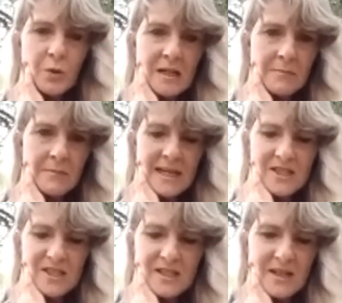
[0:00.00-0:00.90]
eat
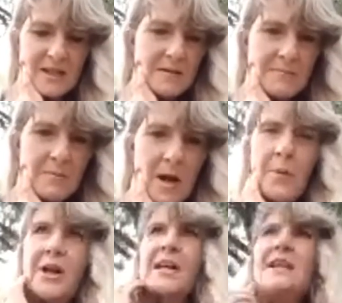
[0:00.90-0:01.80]
meat, my
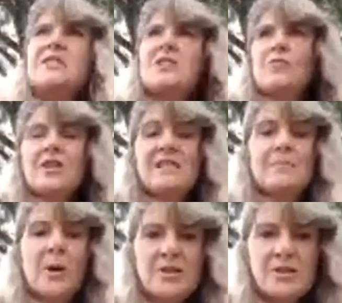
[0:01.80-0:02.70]
body
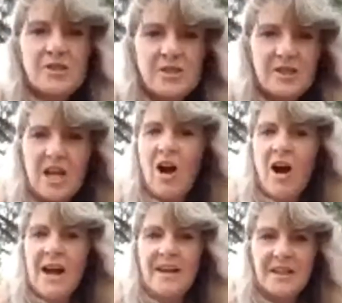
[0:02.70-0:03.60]
responds to the
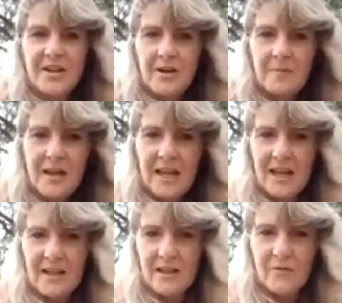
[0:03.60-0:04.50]
iron that I'm
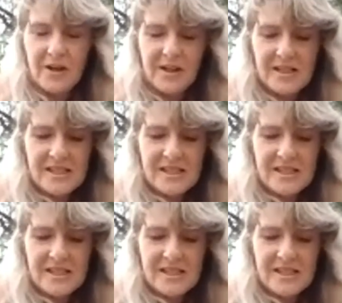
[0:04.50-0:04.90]
getting and the various